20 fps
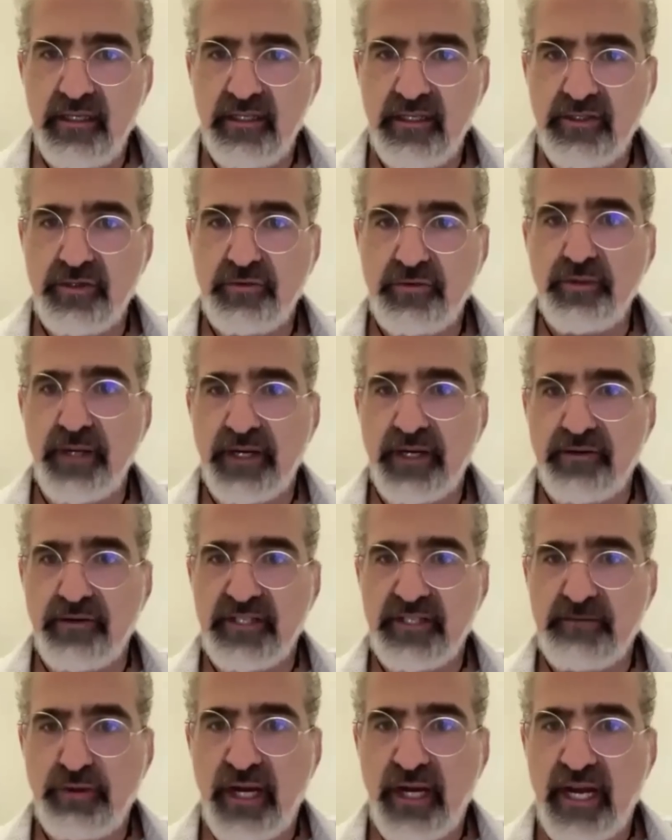it's a
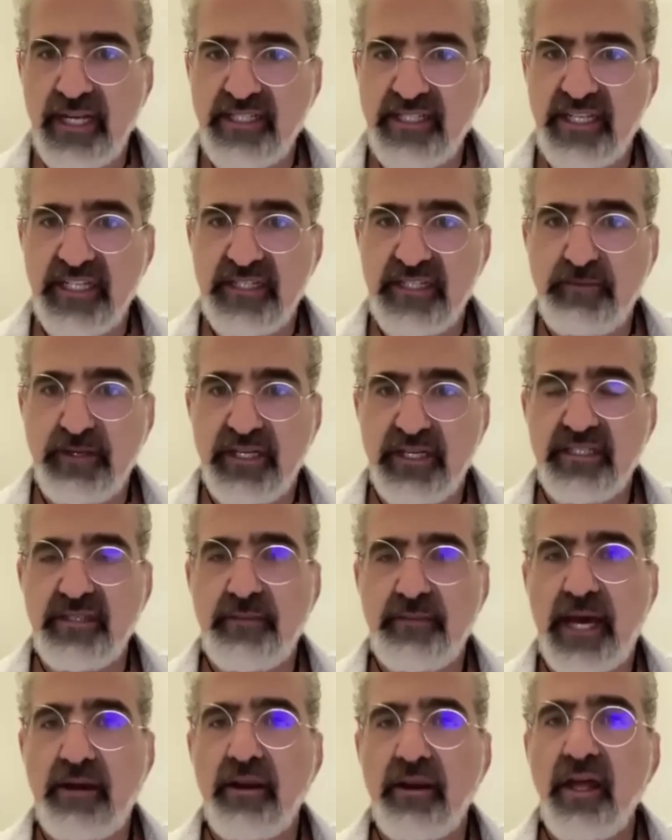rigorous process, but it's
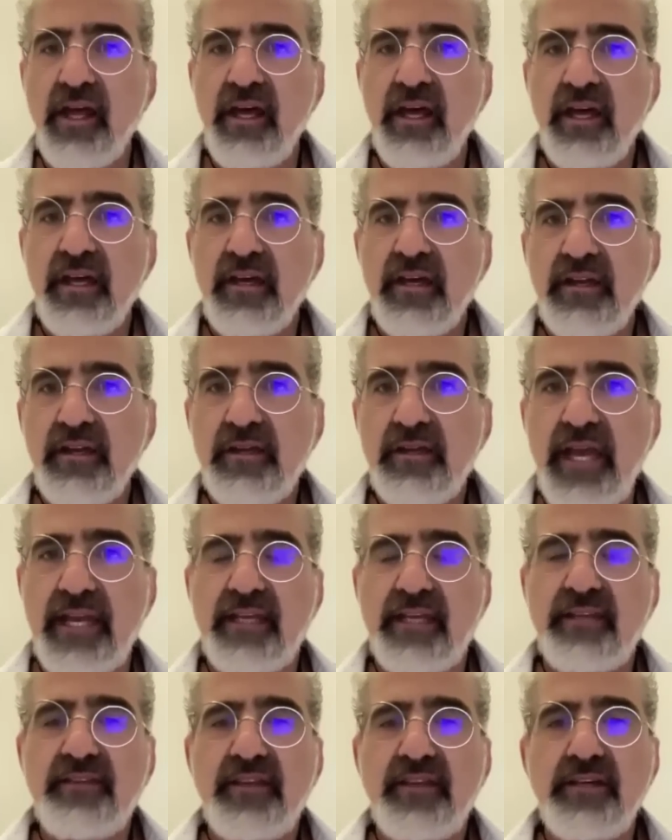about
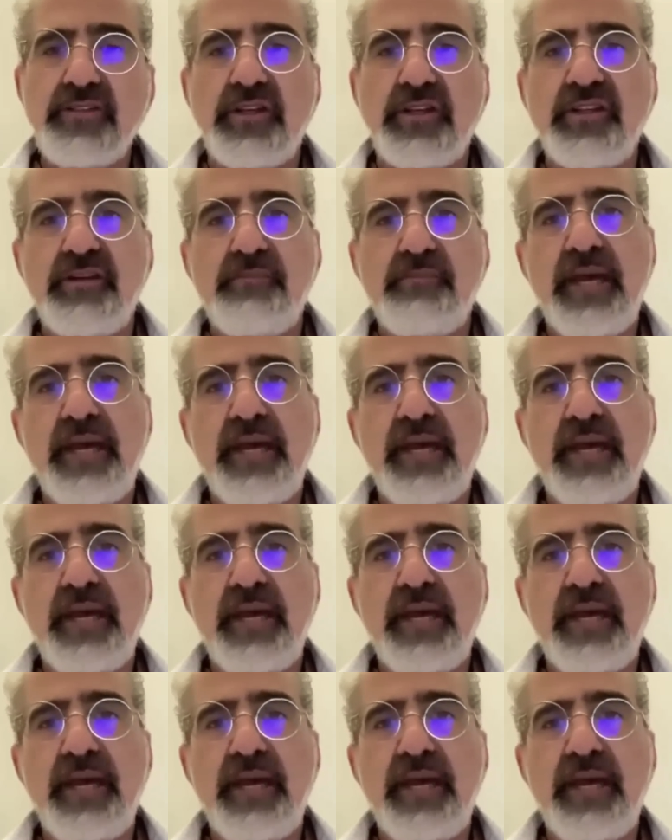getting things on the